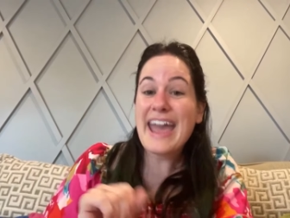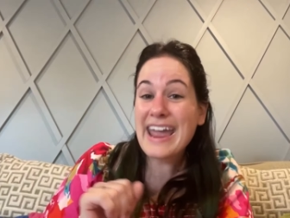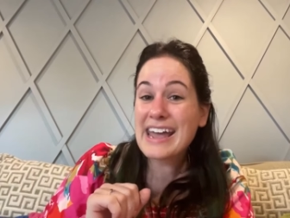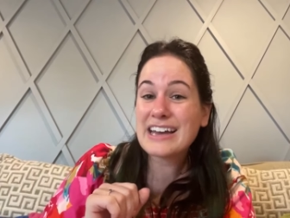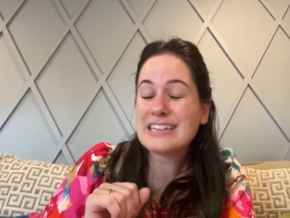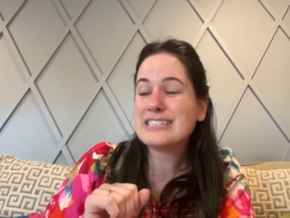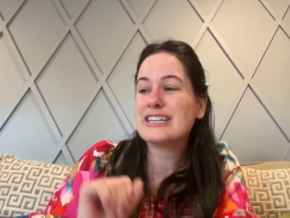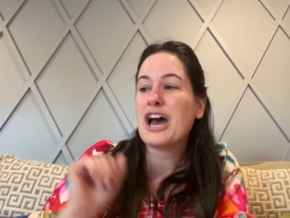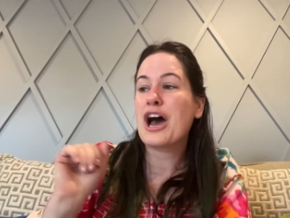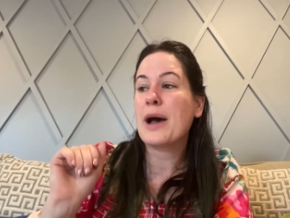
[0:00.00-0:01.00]

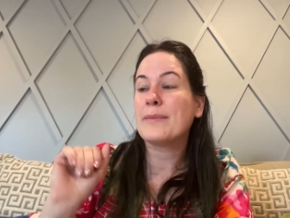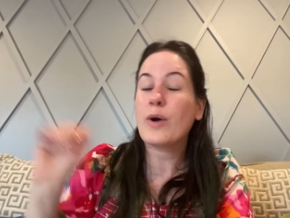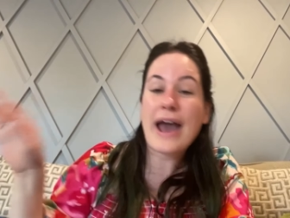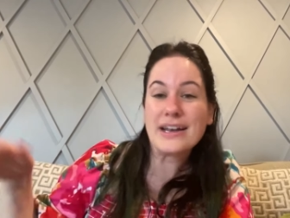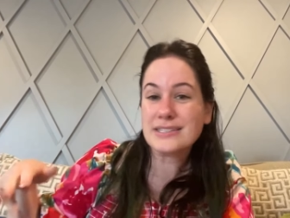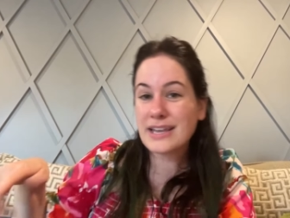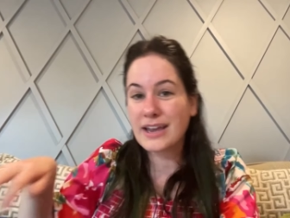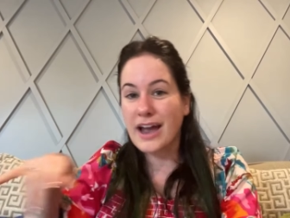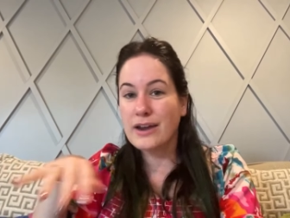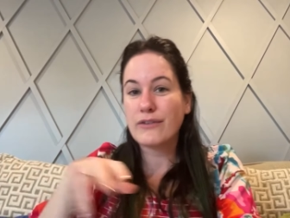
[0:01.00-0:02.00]
And um, as
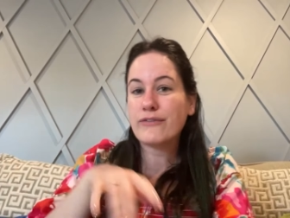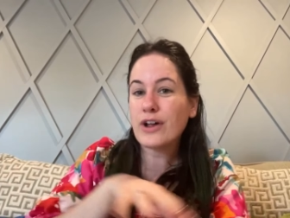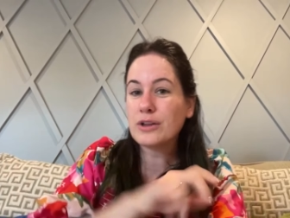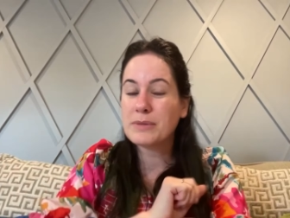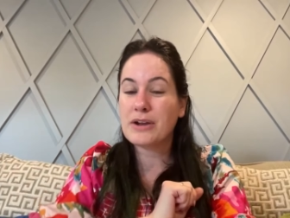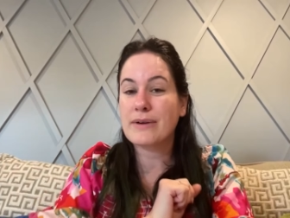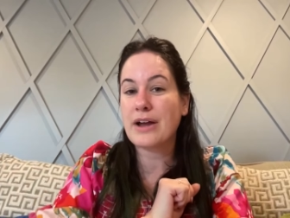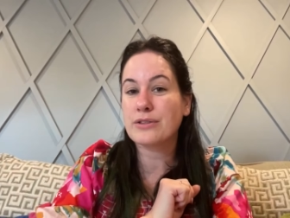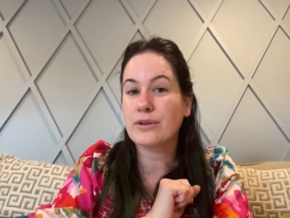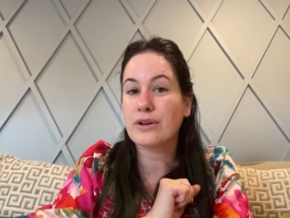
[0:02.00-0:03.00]
they kind of follow me
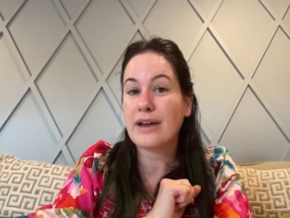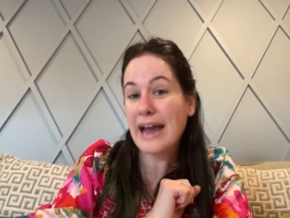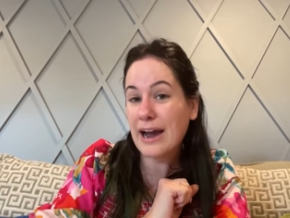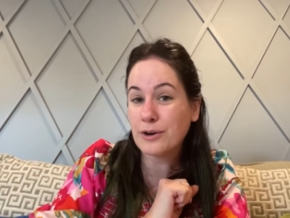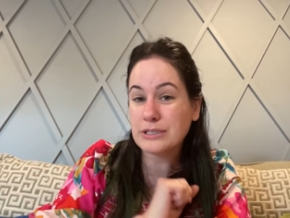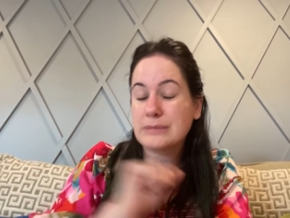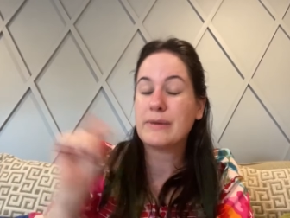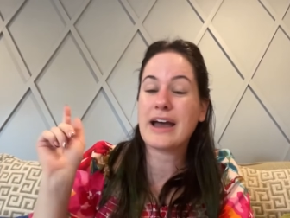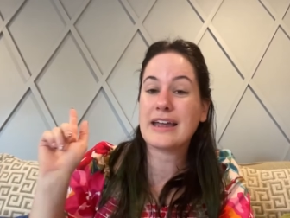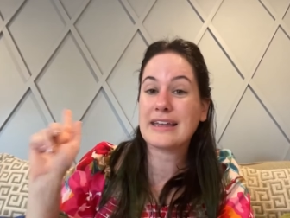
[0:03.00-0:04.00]
around the house,
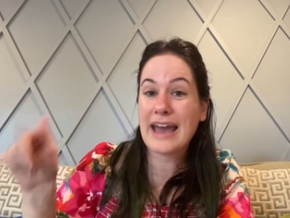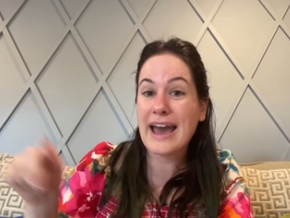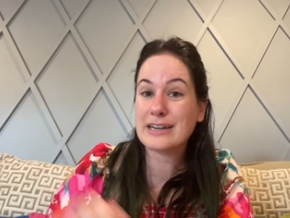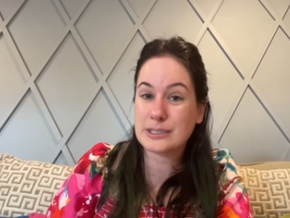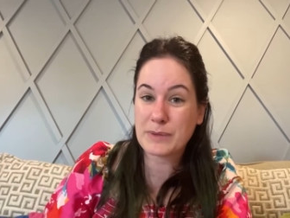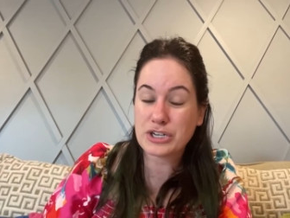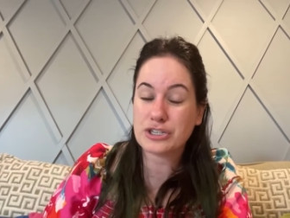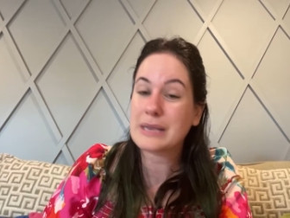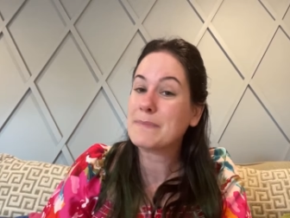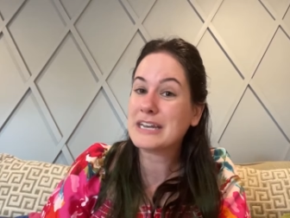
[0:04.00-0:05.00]
my cat,
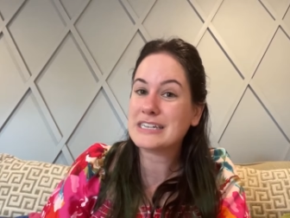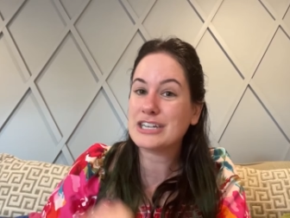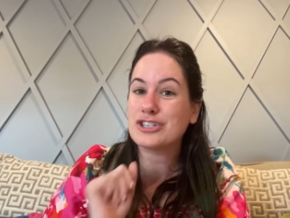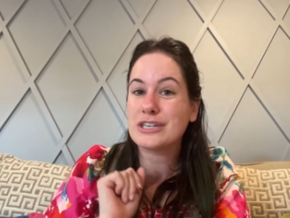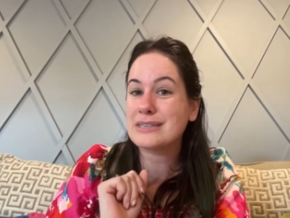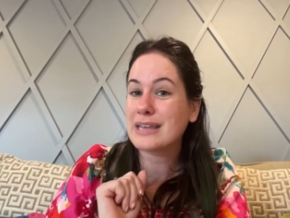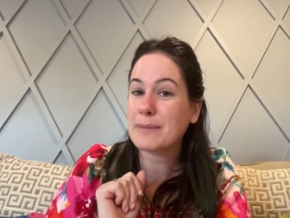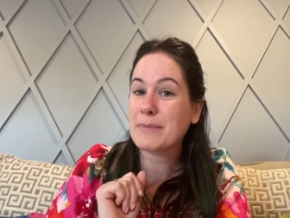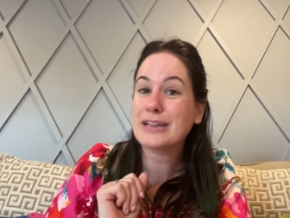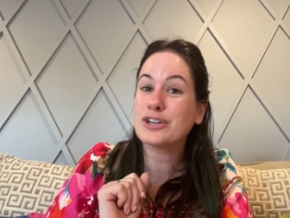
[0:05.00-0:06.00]
especially Mindy, she is
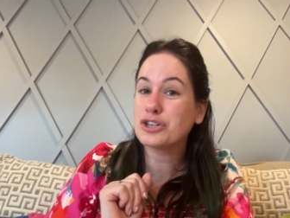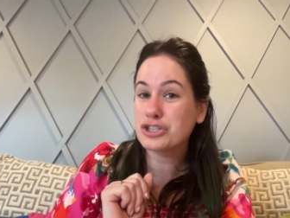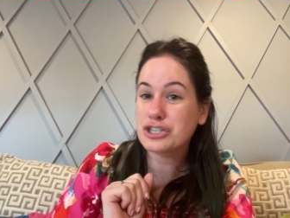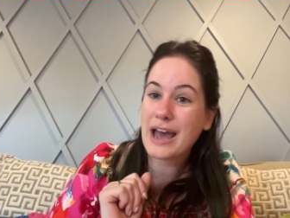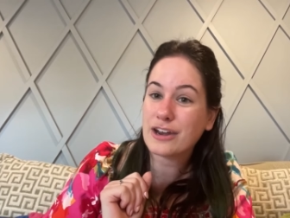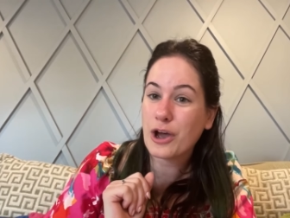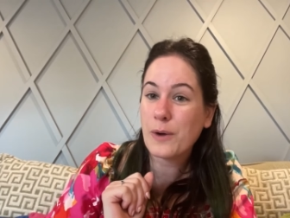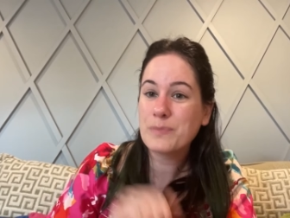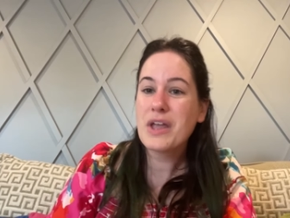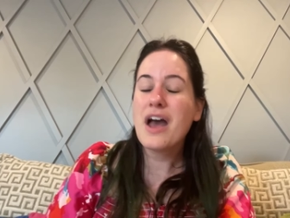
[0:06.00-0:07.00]
like my little
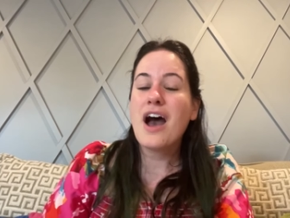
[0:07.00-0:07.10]
shadow.